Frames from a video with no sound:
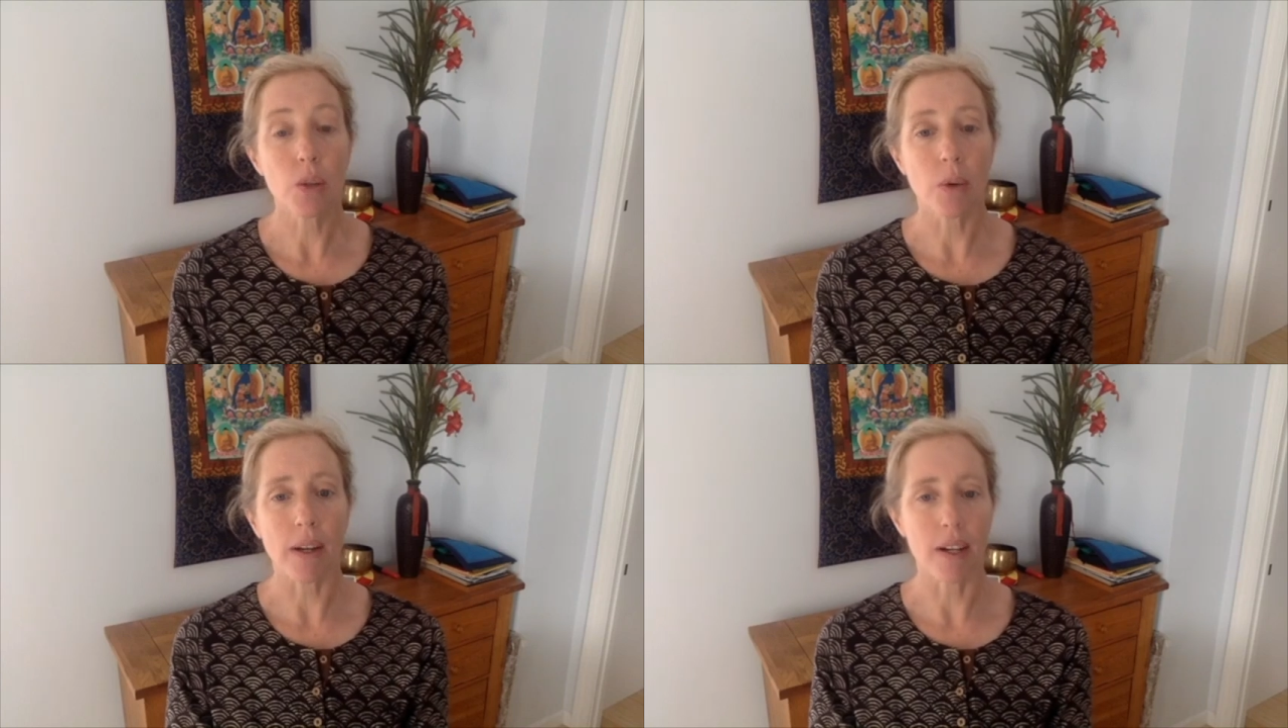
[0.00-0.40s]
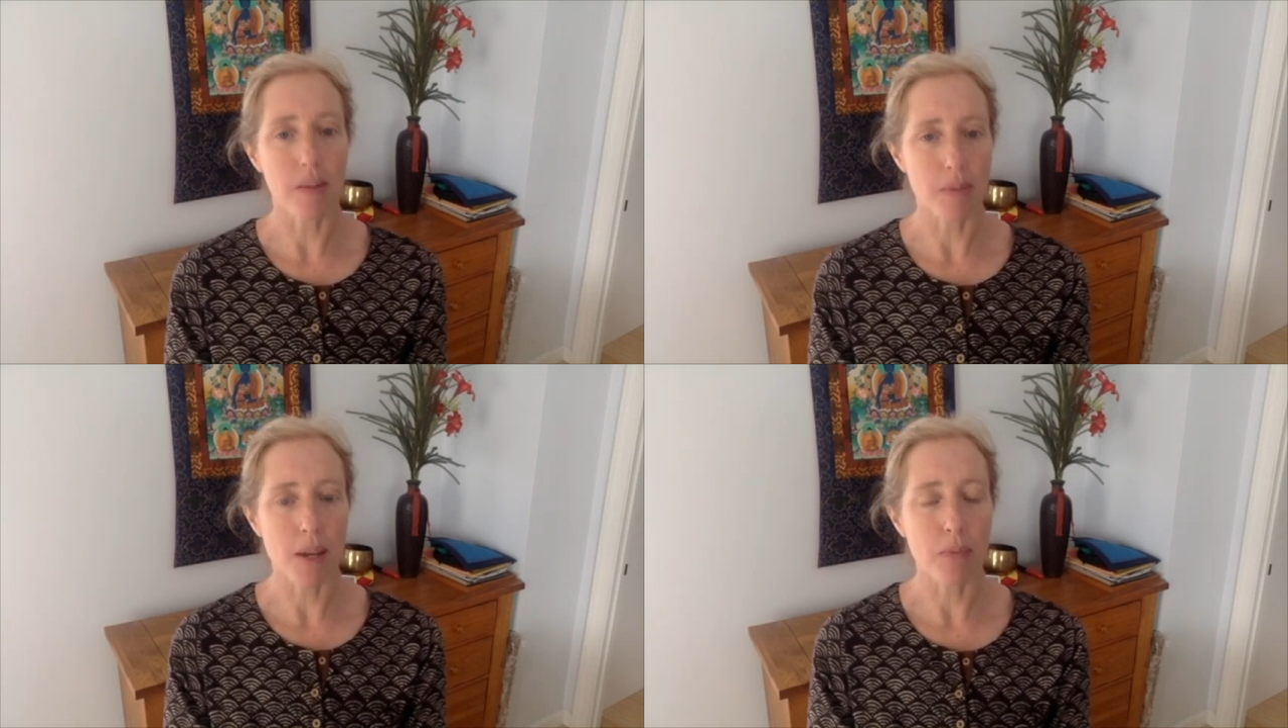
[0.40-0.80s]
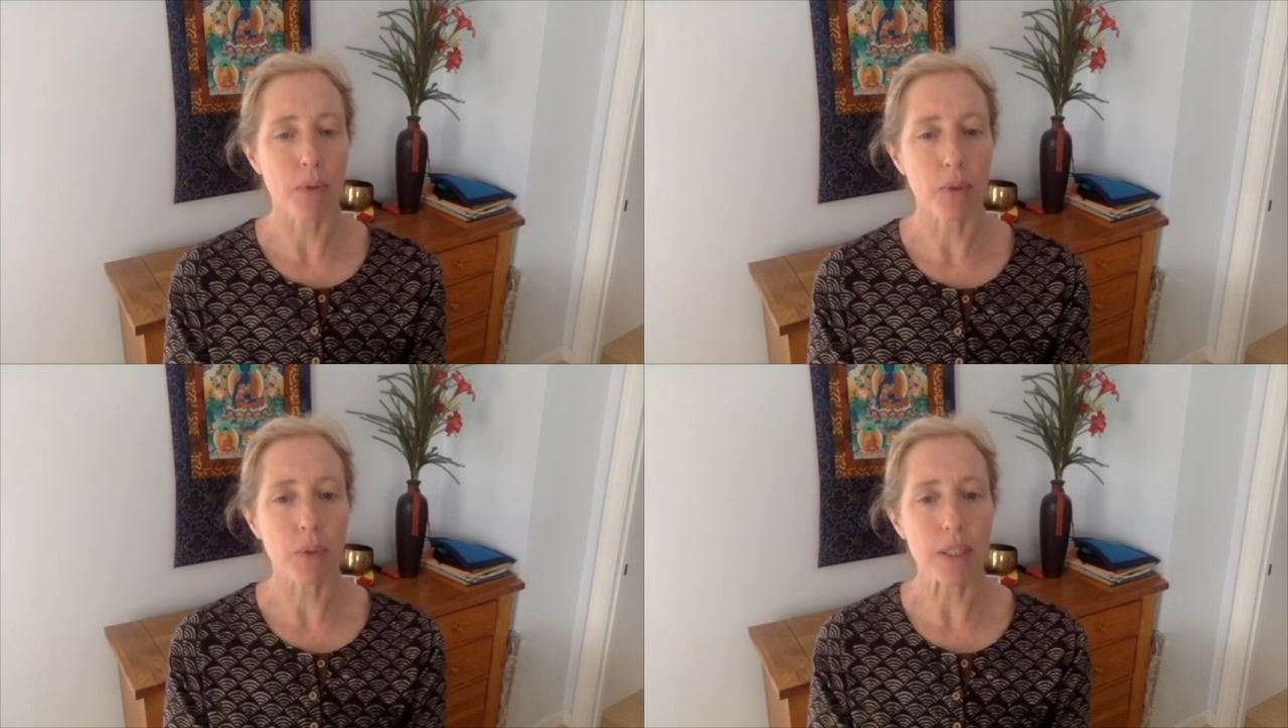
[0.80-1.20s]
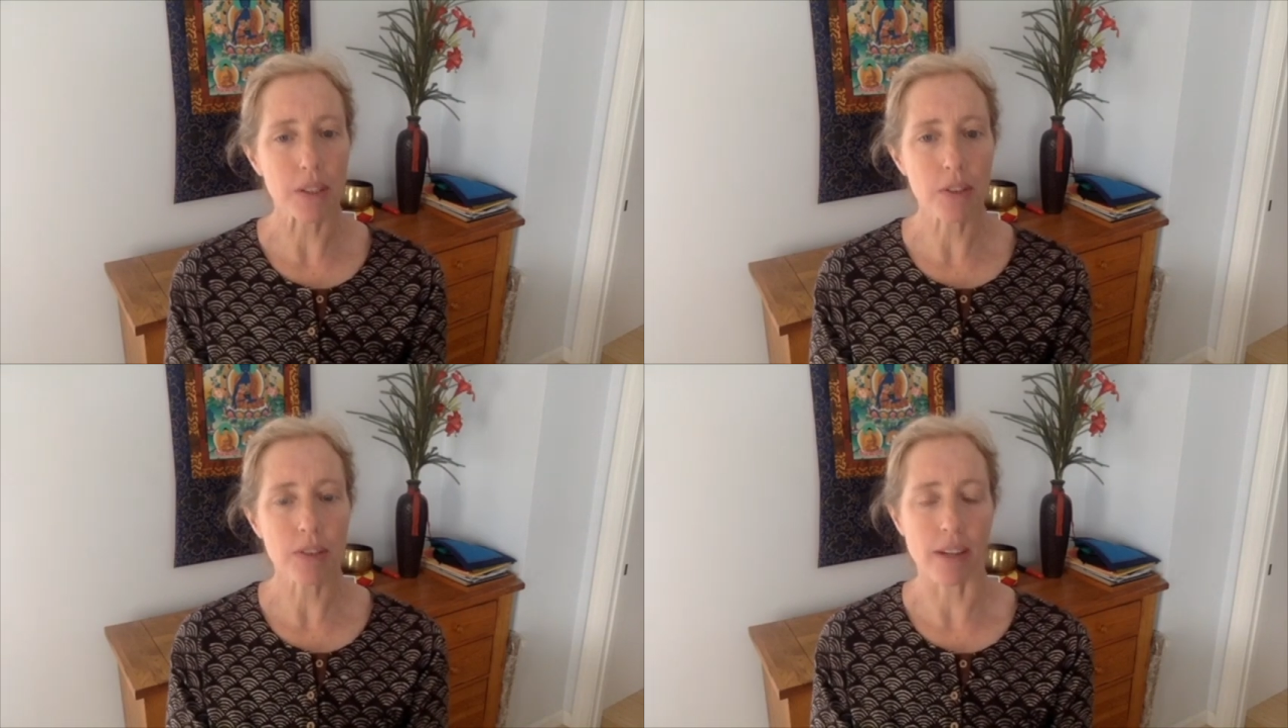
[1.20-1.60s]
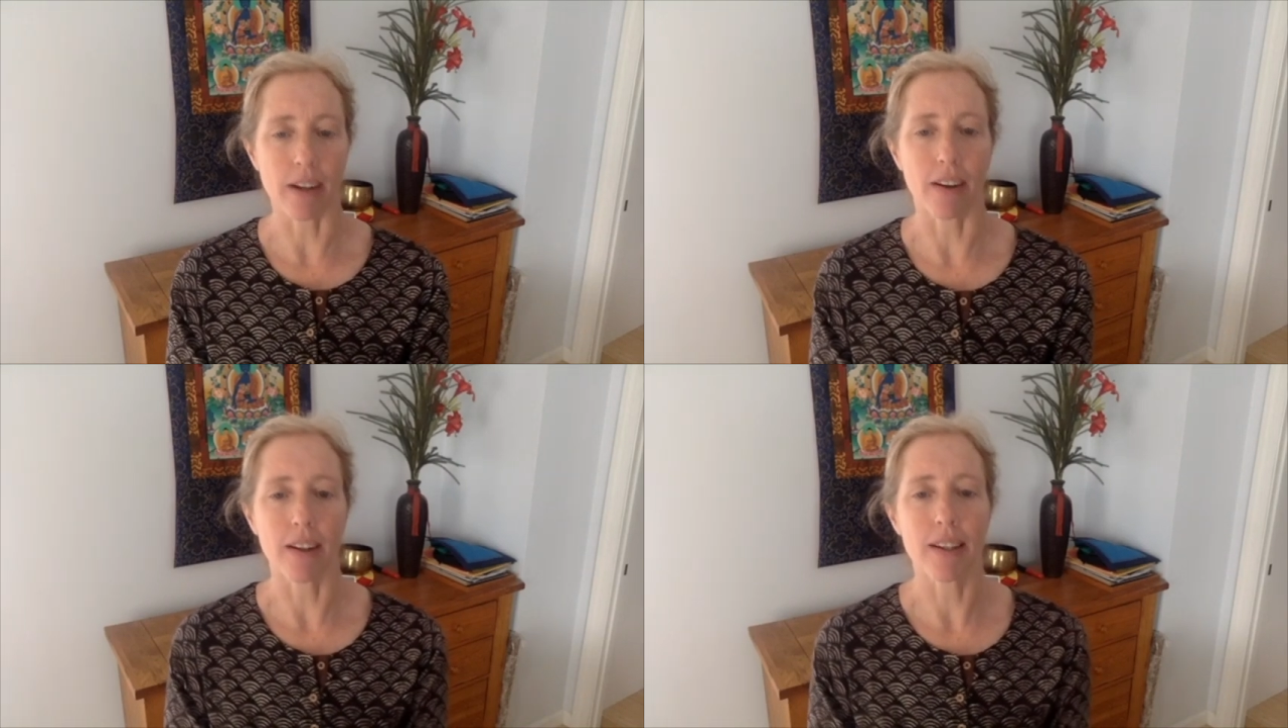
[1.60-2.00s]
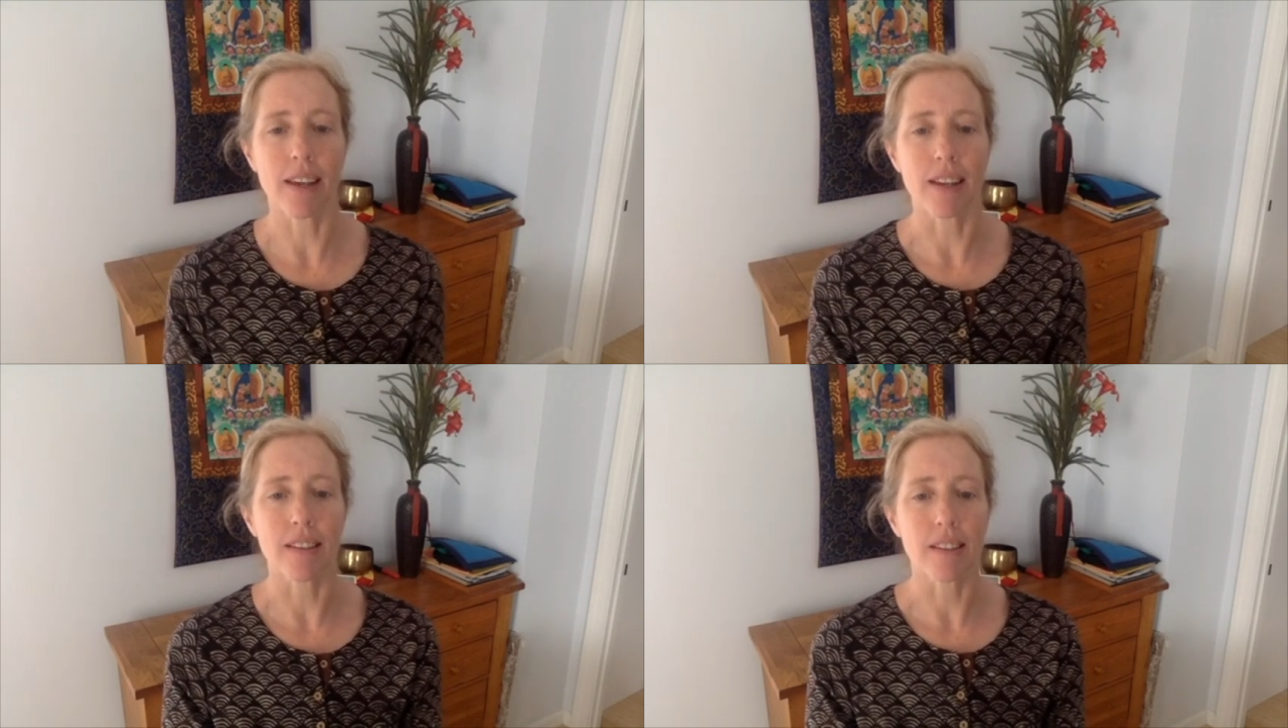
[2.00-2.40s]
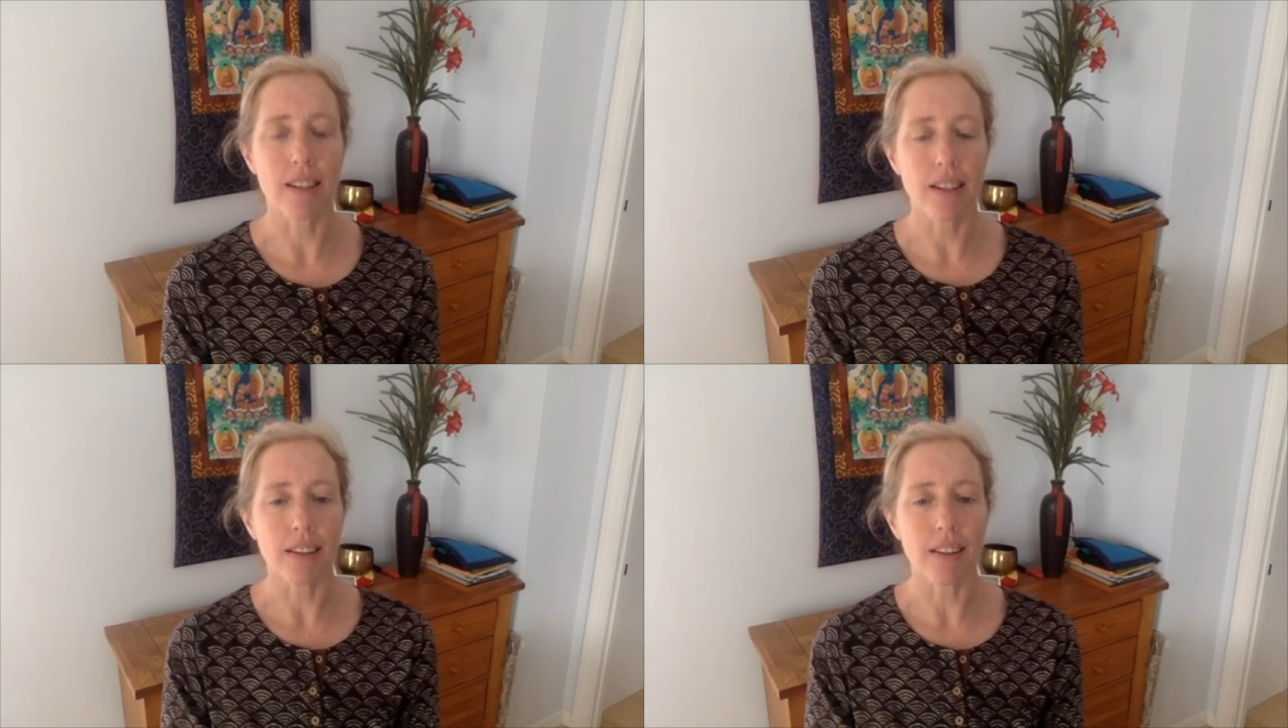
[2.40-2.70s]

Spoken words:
what comes up when we do set our intention,